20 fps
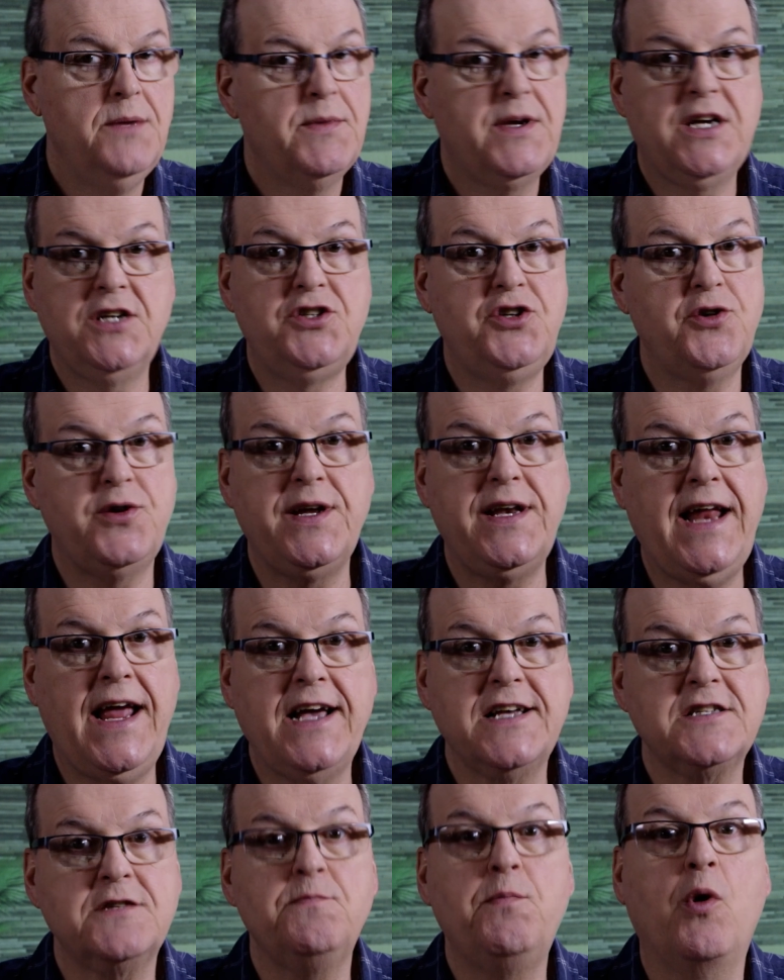because you can
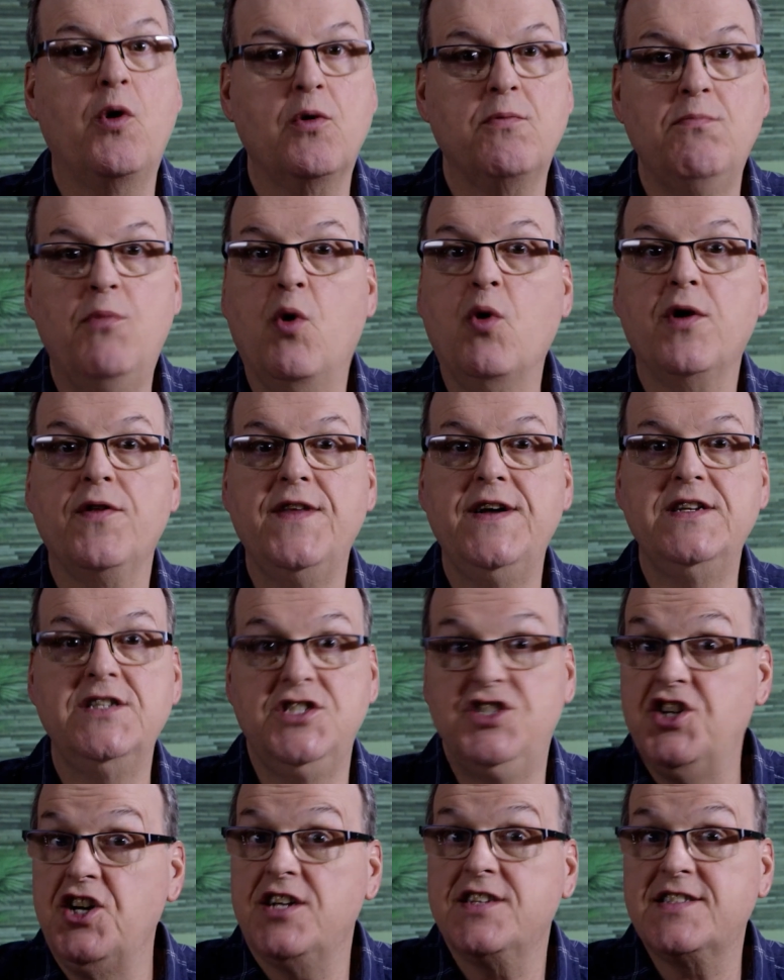export more than
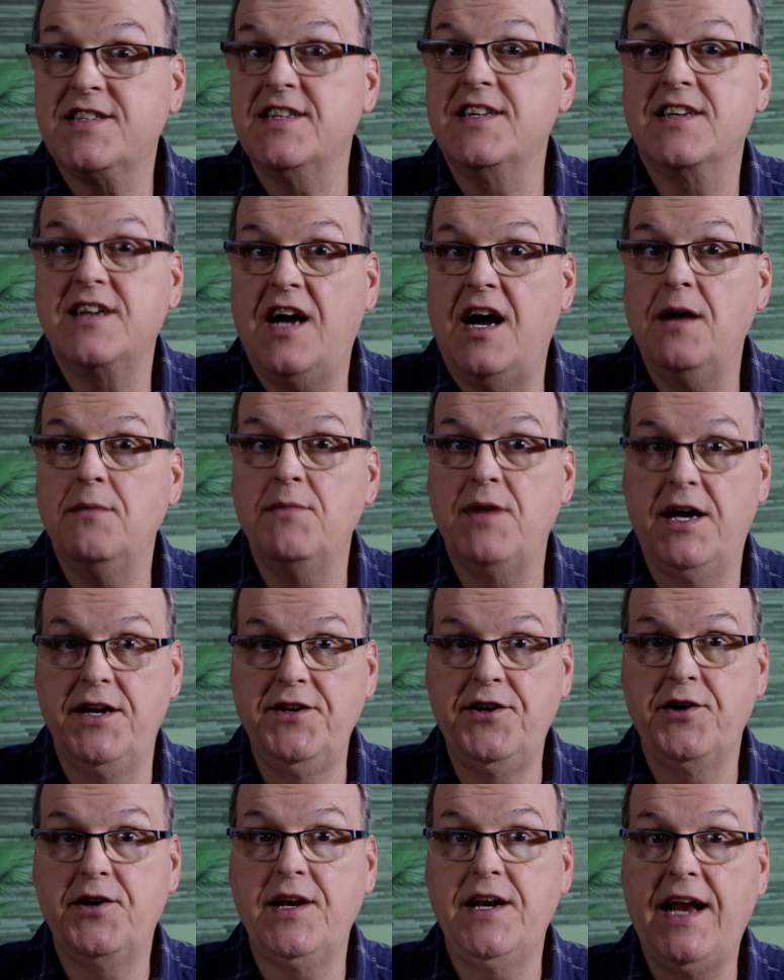just the
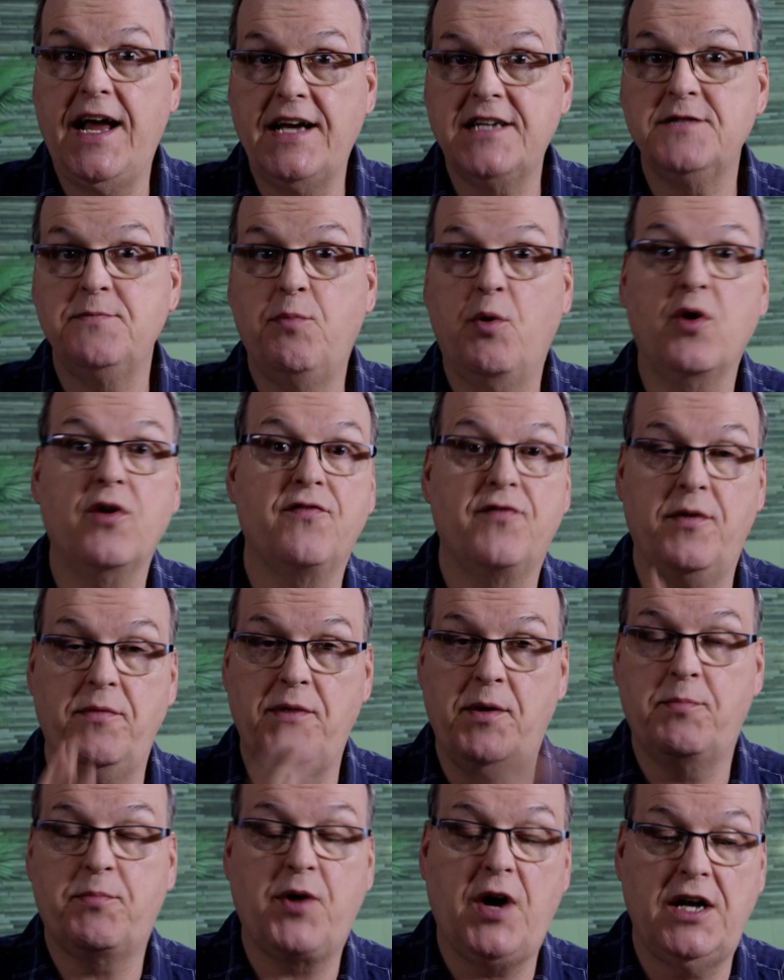timeline. You can export from
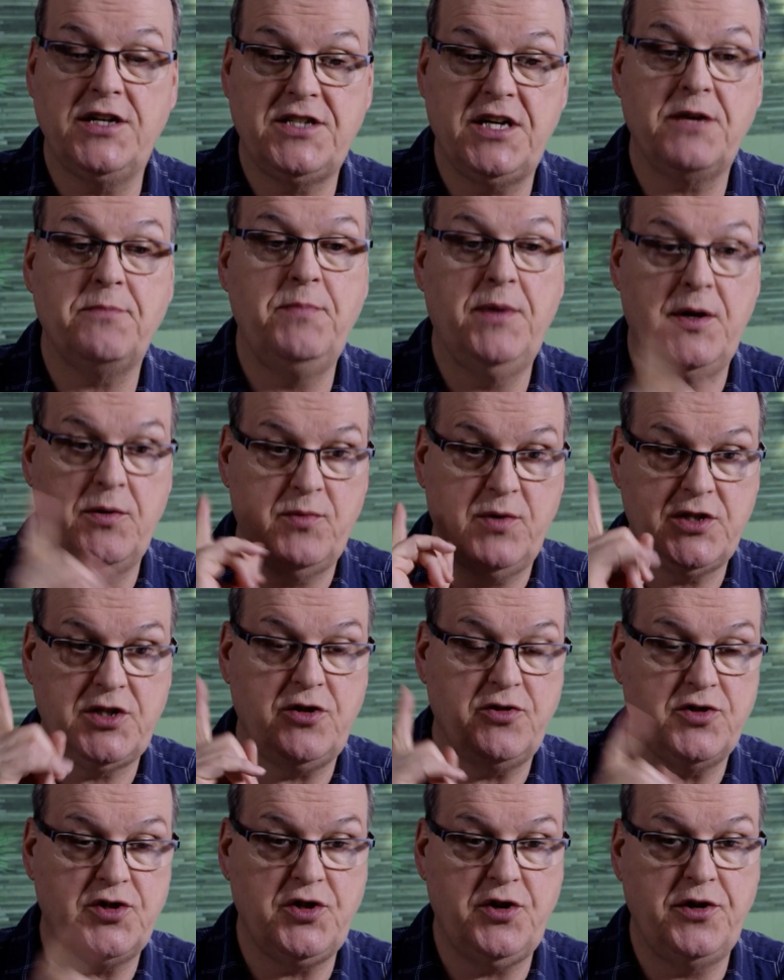the project bin, which
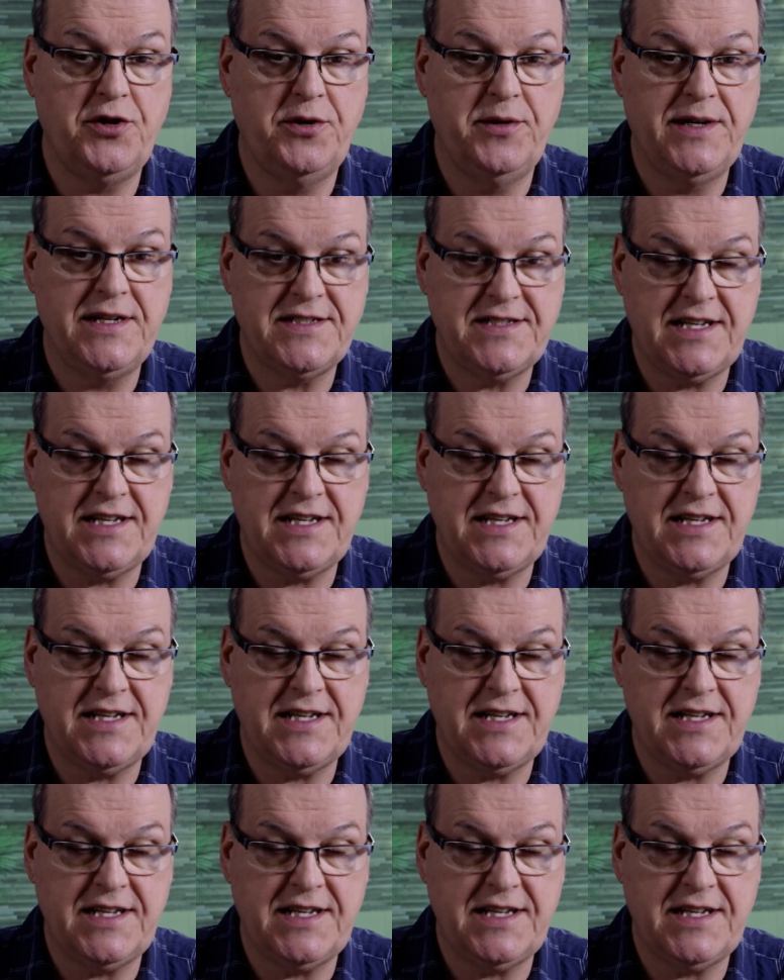I'll show you in a